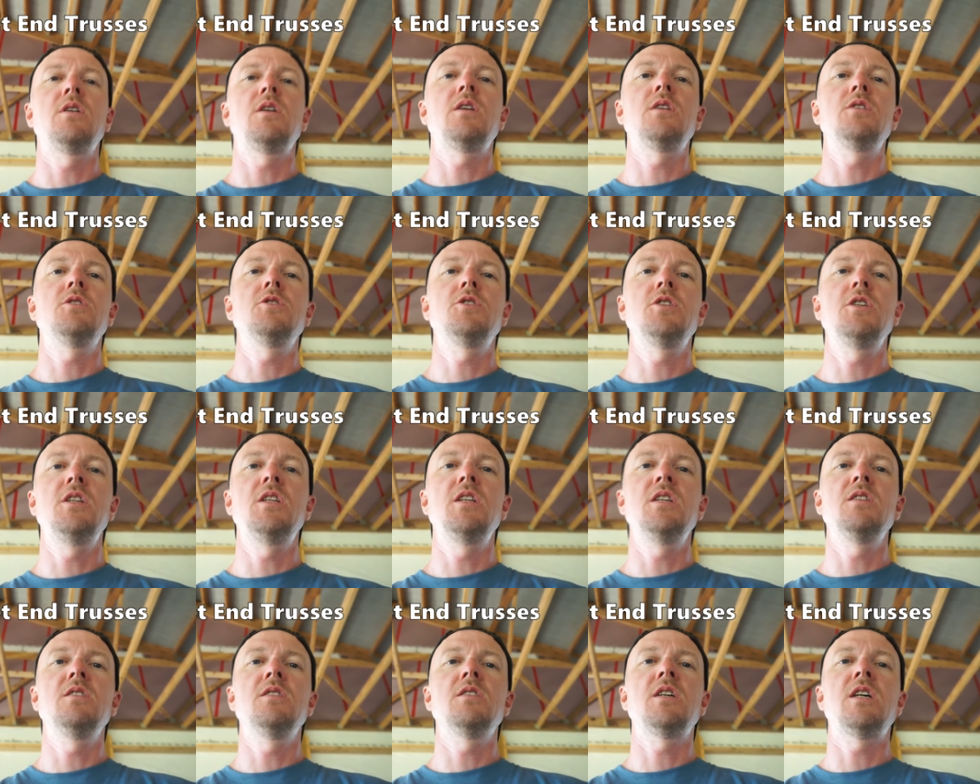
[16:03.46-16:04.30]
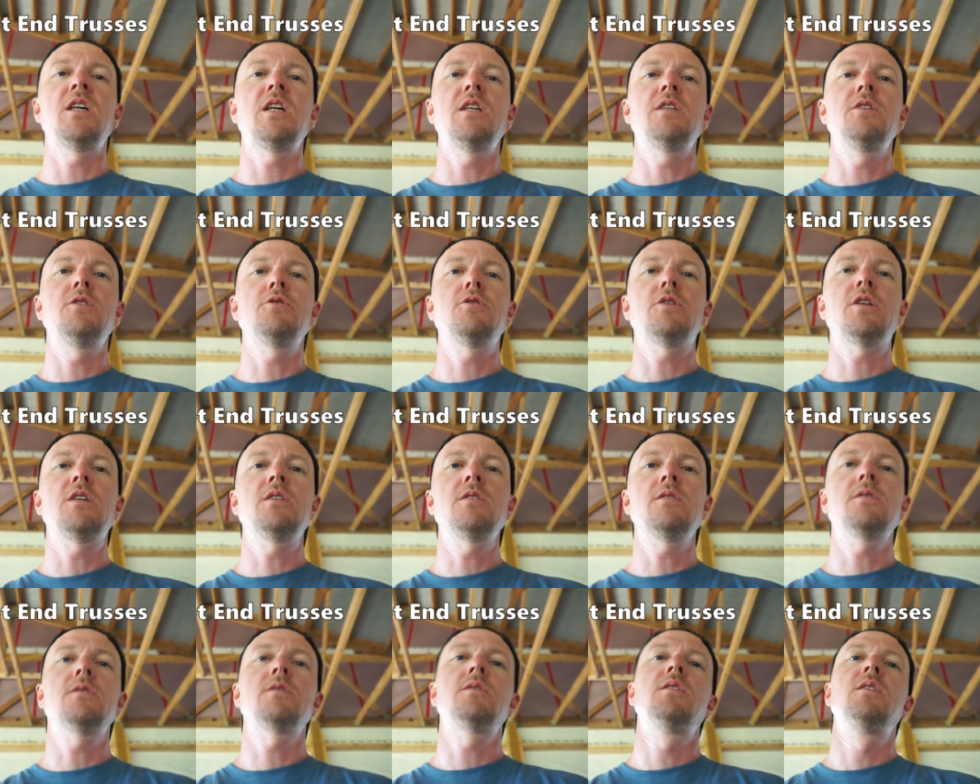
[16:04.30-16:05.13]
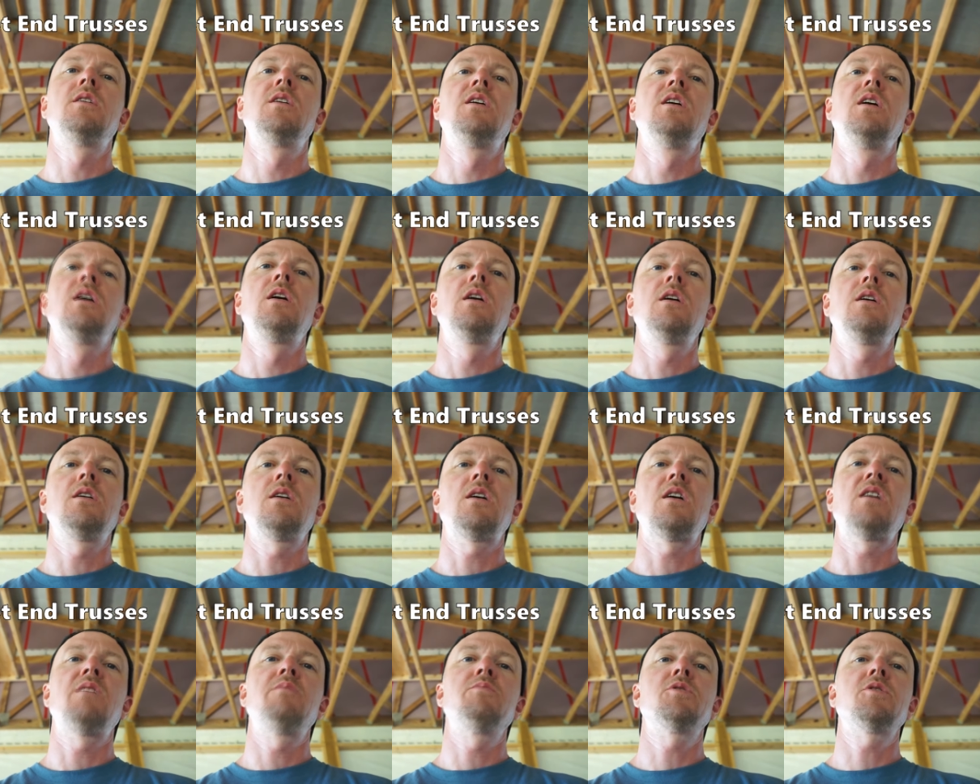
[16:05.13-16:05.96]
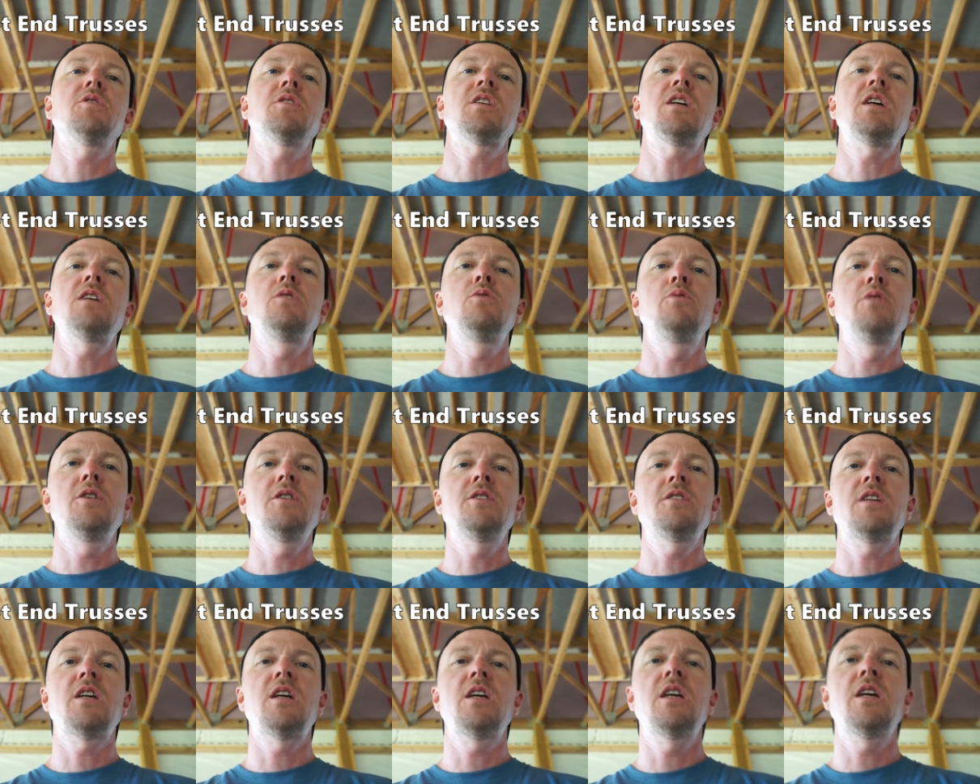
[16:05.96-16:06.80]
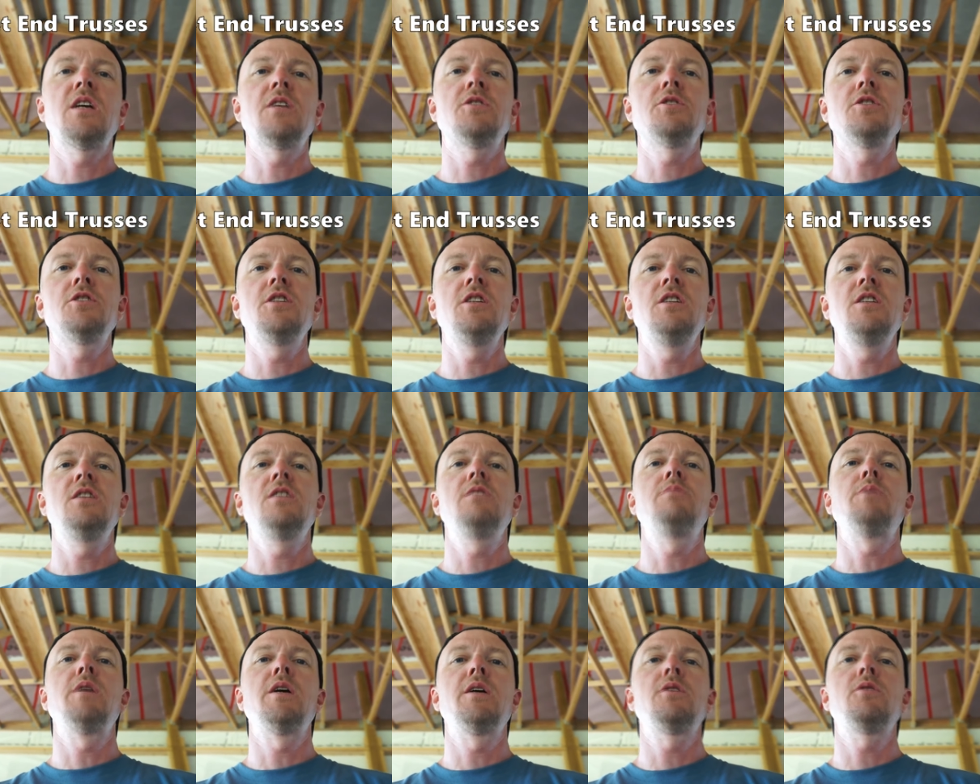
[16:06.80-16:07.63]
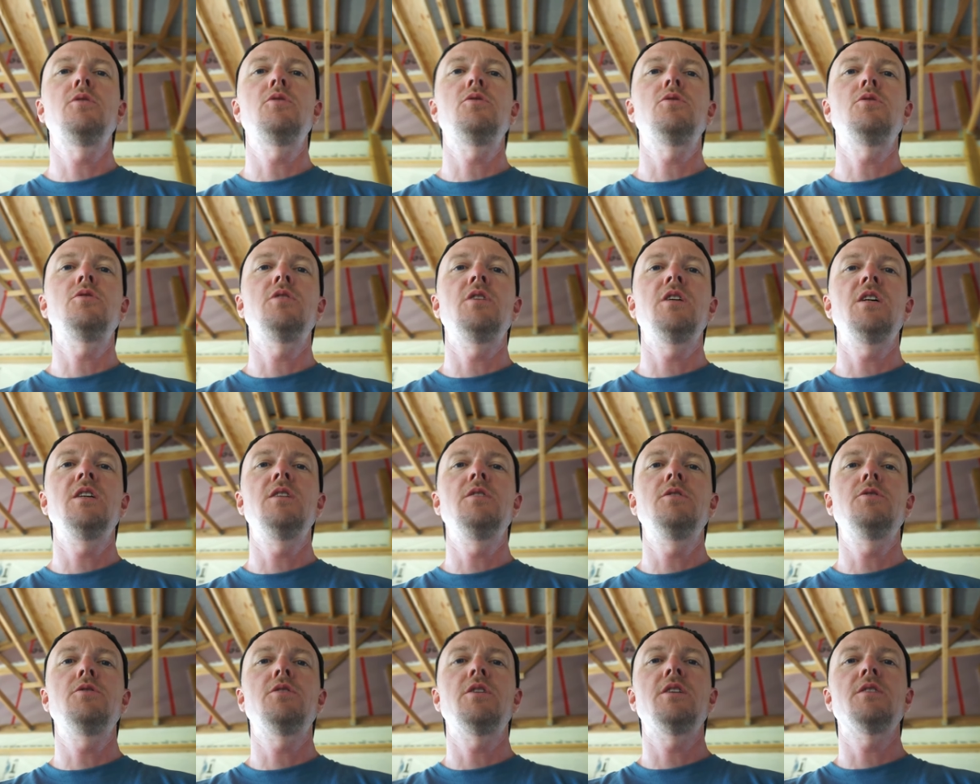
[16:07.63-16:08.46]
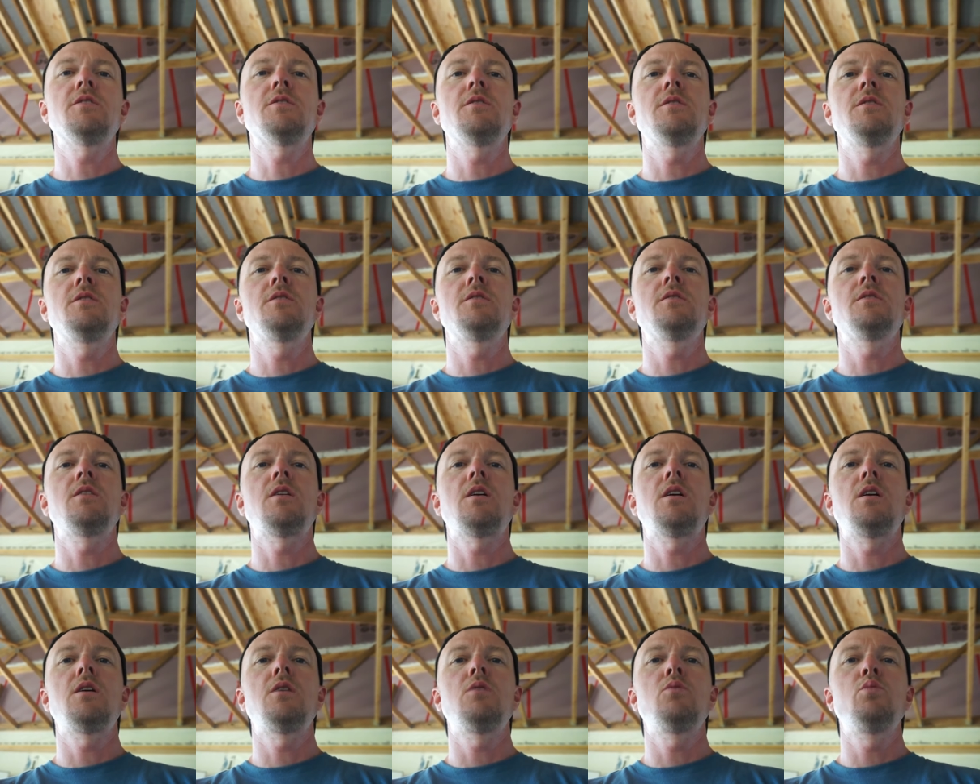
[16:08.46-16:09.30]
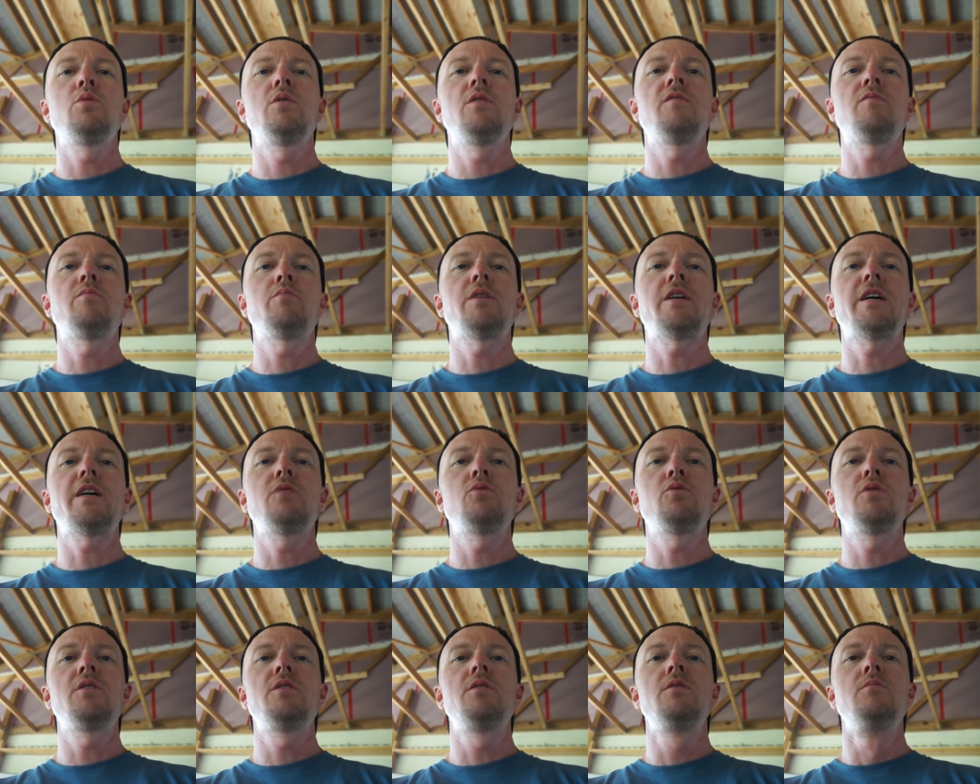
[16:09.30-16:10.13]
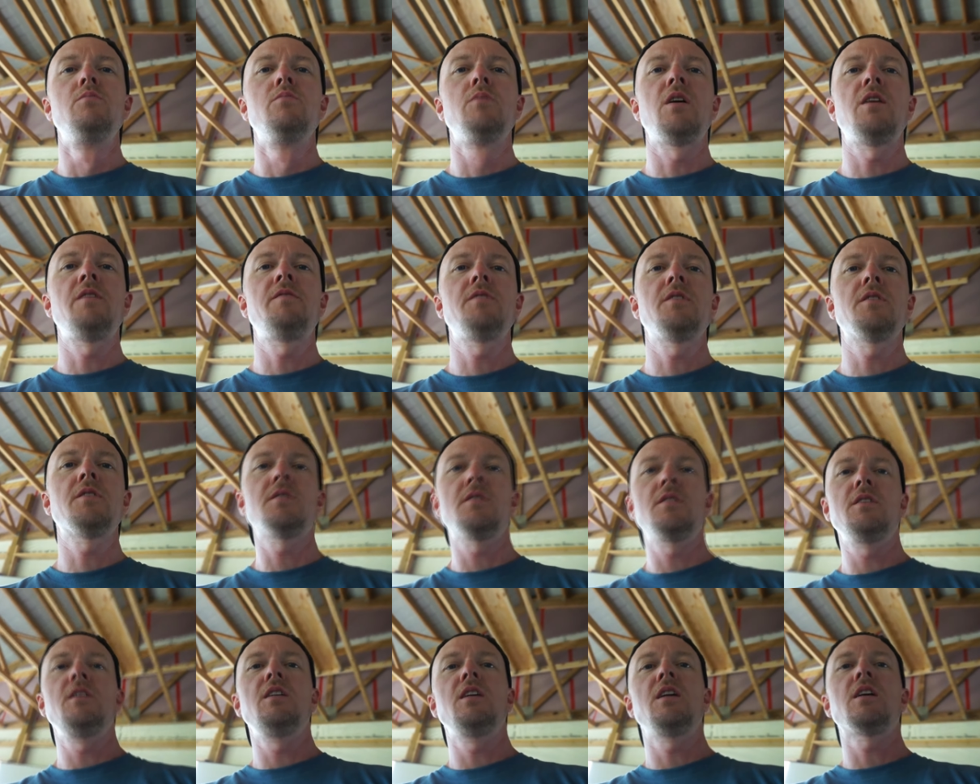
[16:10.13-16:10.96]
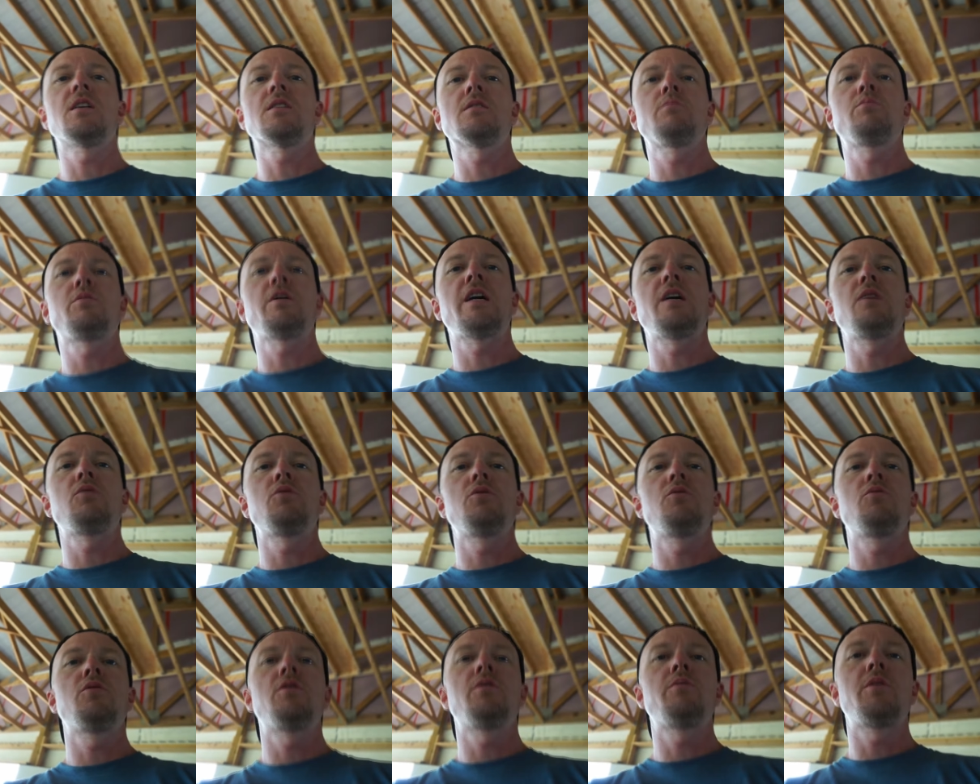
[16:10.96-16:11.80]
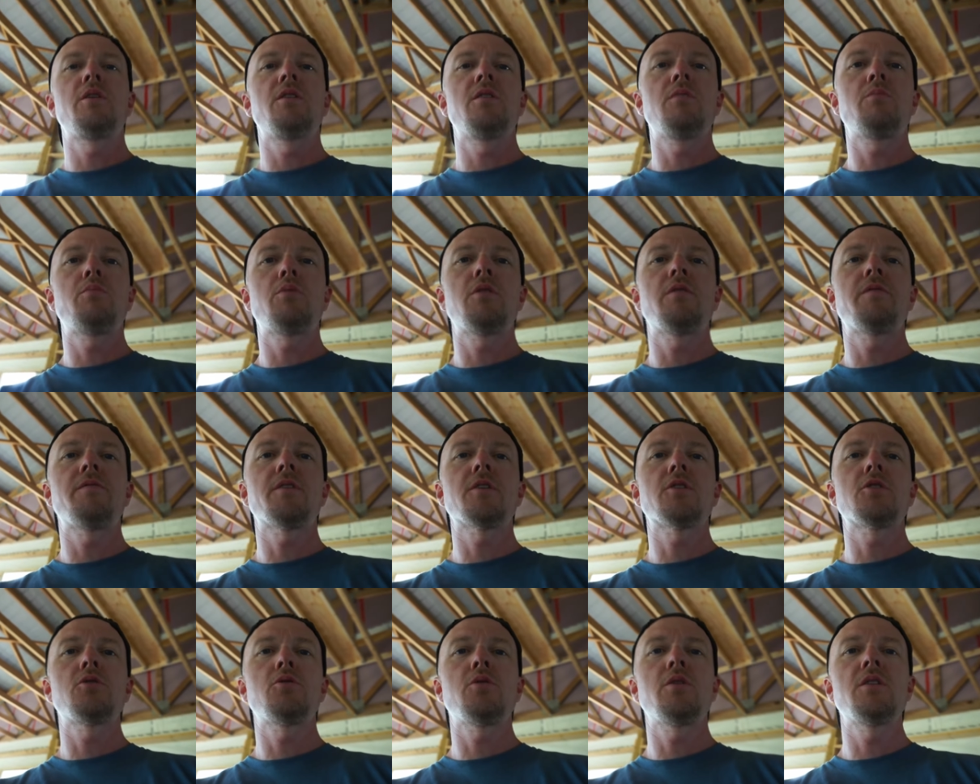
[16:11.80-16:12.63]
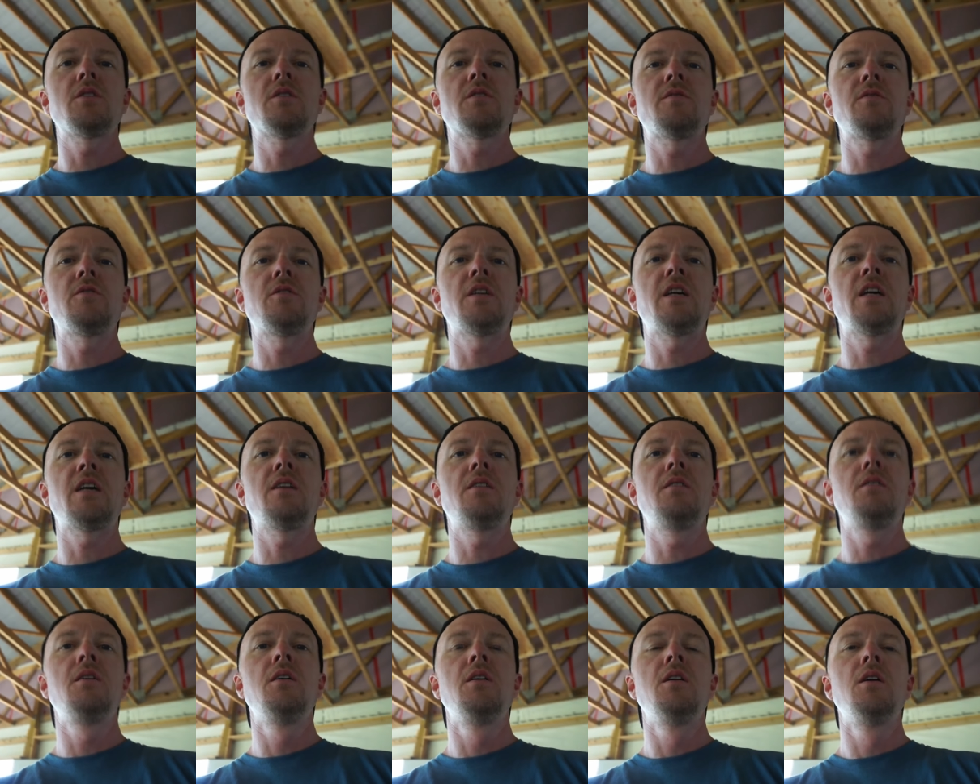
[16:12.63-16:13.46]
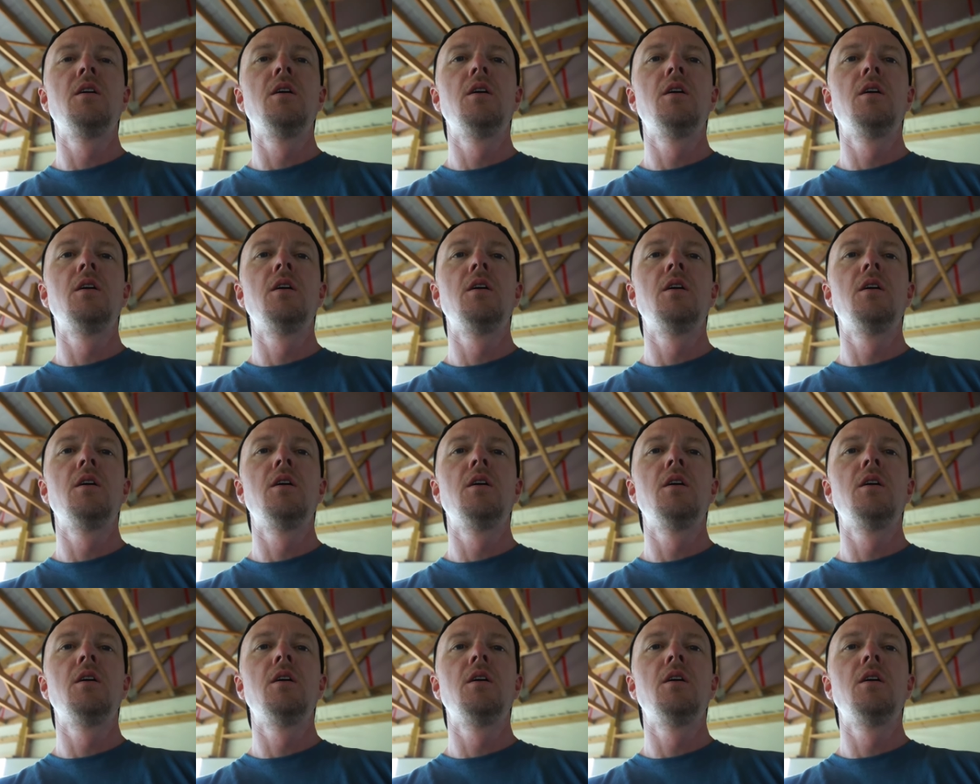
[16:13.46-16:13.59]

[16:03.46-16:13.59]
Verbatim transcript: sheeting the end truss. Um, so I kind of wish I had sheeted my whole end trusses uh, with plywood. I think CDX plywood would have been the perfect choice for that.